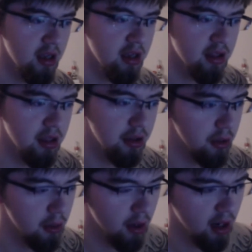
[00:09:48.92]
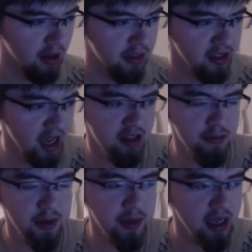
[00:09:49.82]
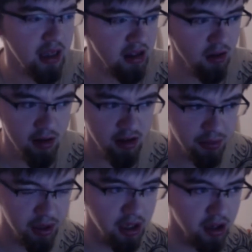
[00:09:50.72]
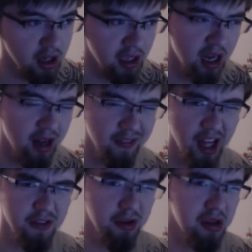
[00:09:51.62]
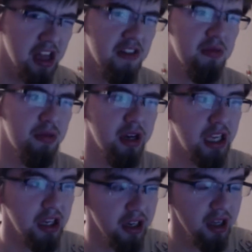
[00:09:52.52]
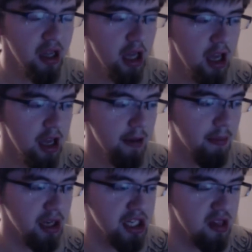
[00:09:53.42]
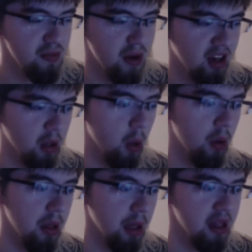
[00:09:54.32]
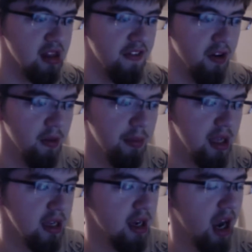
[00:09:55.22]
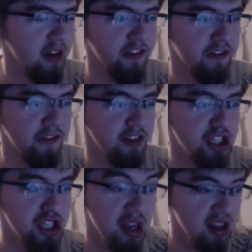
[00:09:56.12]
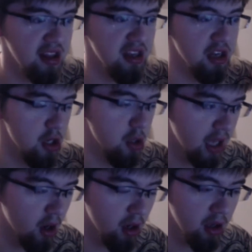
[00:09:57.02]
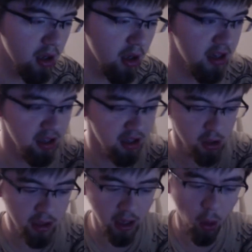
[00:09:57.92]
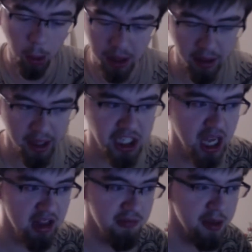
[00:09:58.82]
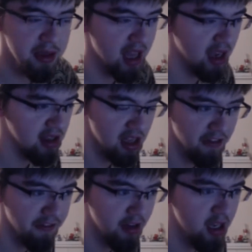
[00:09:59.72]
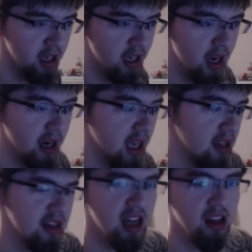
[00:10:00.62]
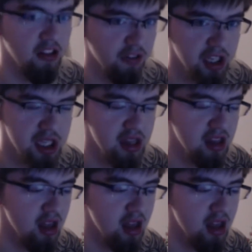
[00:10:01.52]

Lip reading: to the SBB is also pretty good. Again, a lot of her stuff is pretty good, but she's ranked low on the list for being kind of just nuking and nuking only. Like, she has BB tech stuff against status afflictions,